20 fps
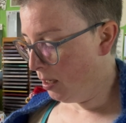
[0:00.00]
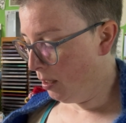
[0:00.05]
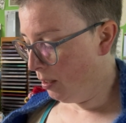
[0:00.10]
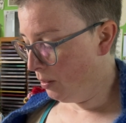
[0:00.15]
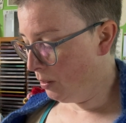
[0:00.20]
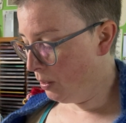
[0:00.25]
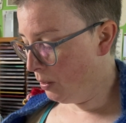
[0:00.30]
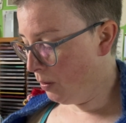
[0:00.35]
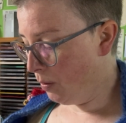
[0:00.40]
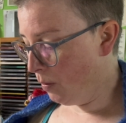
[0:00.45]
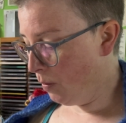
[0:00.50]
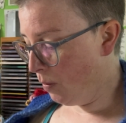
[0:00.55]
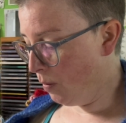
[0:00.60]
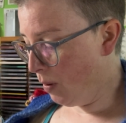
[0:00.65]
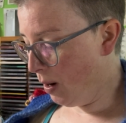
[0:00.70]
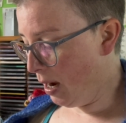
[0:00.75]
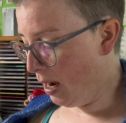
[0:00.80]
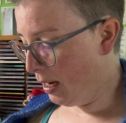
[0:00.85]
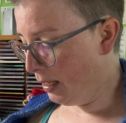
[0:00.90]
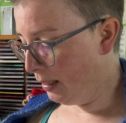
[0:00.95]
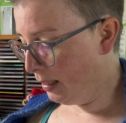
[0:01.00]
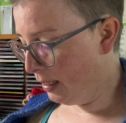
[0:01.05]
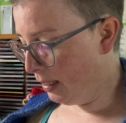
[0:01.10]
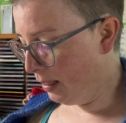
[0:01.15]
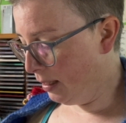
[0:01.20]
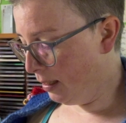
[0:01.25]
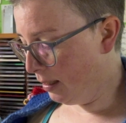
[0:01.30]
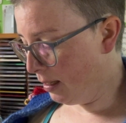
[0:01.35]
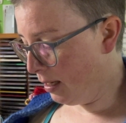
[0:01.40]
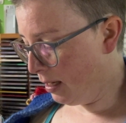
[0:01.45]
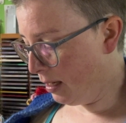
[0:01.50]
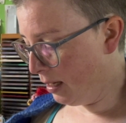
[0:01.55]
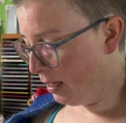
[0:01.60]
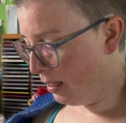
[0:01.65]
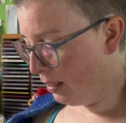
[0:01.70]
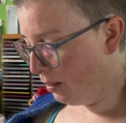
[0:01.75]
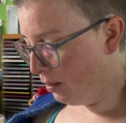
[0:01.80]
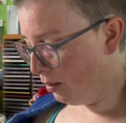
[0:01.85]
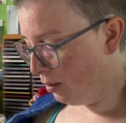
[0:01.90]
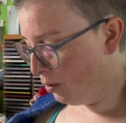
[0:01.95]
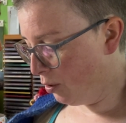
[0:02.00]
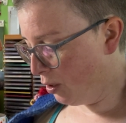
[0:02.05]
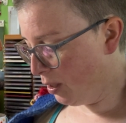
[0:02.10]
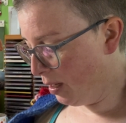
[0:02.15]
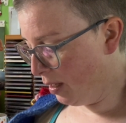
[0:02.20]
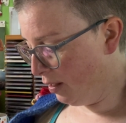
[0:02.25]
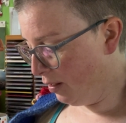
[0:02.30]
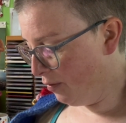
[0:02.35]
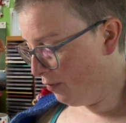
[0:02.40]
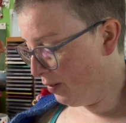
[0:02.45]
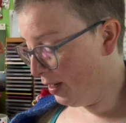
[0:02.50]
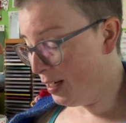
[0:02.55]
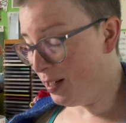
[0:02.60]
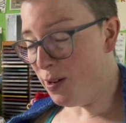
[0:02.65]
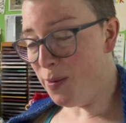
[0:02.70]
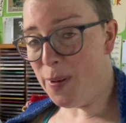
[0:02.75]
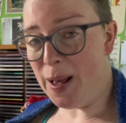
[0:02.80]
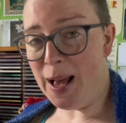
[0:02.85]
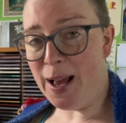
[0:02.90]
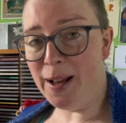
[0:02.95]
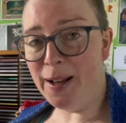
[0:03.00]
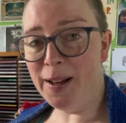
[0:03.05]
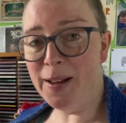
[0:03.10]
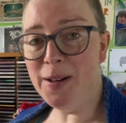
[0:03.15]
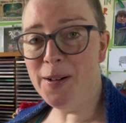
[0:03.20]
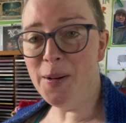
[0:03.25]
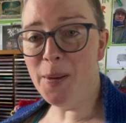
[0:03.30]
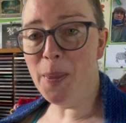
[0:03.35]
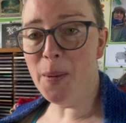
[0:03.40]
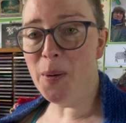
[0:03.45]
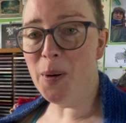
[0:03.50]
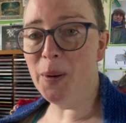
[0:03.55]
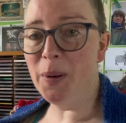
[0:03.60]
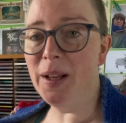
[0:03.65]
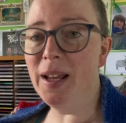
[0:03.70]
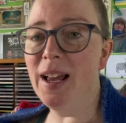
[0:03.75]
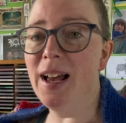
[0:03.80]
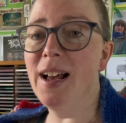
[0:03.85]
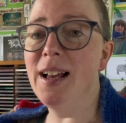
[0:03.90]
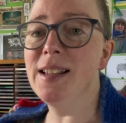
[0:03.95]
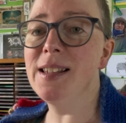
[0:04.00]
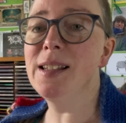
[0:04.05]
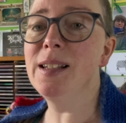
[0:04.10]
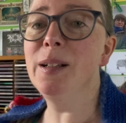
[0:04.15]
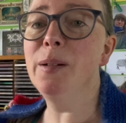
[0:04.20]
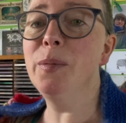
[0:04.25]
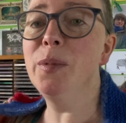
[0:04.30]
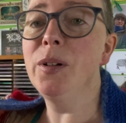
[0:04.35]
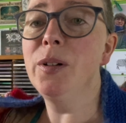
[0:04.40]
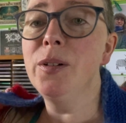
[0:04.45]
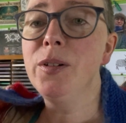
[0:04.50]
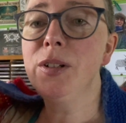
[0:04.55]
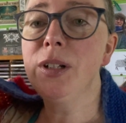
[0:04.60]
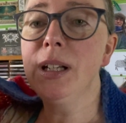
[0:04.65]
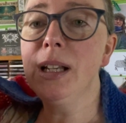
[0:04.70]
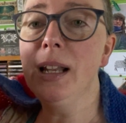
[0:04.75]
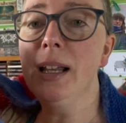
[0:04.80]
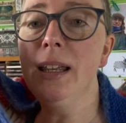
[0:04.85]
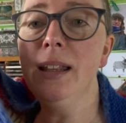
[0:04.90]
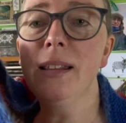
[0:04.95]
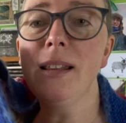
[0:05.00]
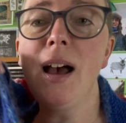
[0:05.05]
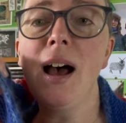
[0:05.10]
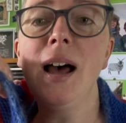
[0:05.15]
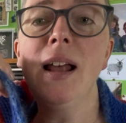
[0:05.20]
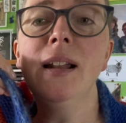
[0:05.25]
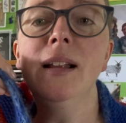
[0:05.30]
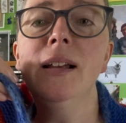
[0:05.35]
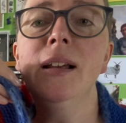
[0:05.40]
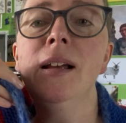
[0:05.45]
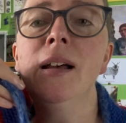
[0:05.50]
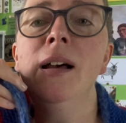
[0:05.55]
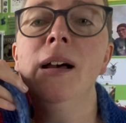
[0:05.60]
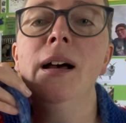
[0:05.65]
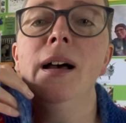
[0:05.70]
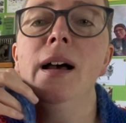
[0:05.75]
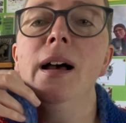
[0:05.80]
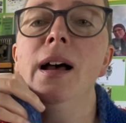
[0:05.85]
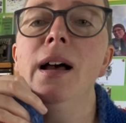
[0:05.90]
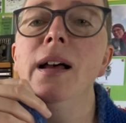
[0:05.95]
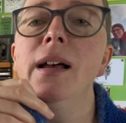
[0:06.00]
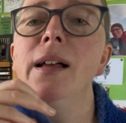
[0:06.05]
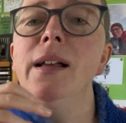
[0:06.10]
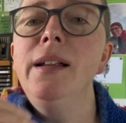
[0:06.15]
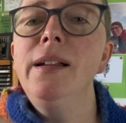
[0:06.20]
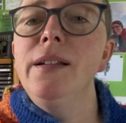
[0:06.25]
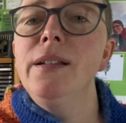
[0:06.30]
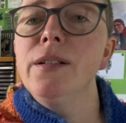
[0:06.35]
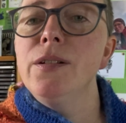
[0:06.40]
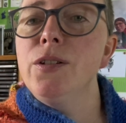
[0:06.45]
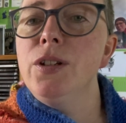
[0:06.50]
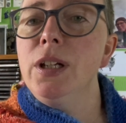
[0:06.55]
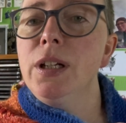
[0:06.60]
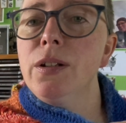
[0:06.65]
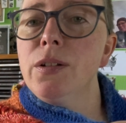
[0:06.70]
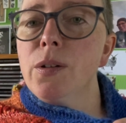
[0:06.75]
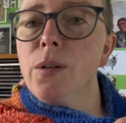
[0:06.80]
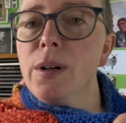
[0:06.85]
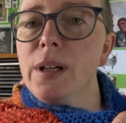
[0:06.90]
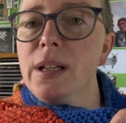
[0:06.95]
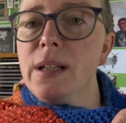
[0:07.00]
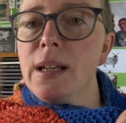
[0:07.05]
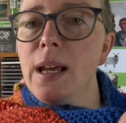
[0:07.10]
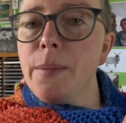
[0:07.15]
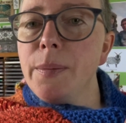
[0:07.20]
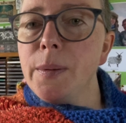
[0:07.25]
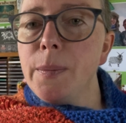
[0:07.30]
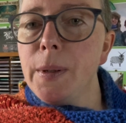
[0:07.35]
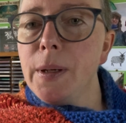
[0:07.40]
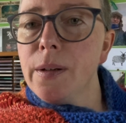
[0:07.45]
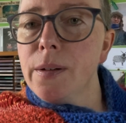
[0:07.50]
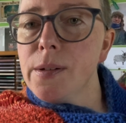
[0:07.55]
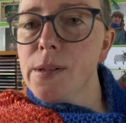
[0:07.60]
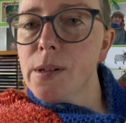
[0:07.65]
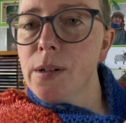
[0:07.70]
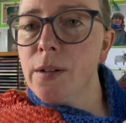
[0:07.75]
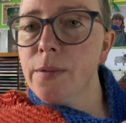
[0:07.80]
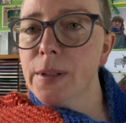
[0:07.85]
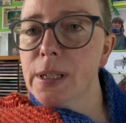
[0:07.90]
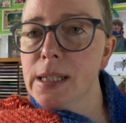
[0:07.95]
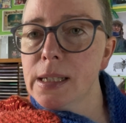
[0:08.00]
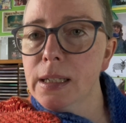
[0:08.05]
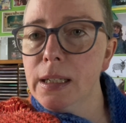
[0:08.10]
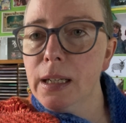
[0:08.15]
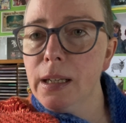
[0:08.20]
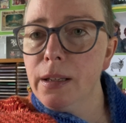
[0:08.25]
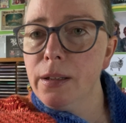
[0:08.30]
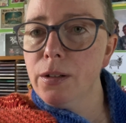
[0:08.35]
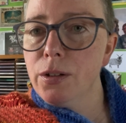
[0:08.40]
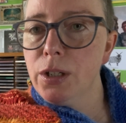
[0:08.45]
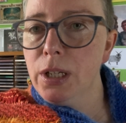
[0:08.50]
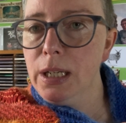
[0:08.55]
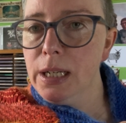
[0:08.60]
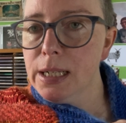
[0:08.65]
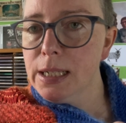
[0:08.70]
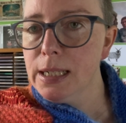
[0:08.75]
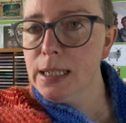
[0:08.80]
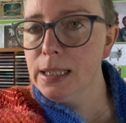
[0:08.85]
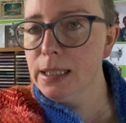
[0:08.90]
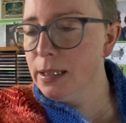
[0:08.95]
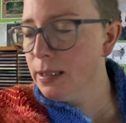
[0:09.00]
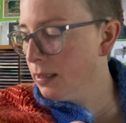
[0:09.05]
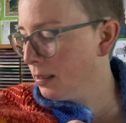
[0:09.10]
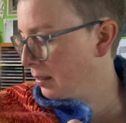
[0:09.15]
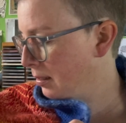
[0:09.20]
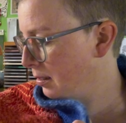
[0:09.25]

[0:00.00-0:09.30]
So I think I shall invite her back on the podcast. I'm sure she'd like that. And she can talk in depth because obviously she knitted it.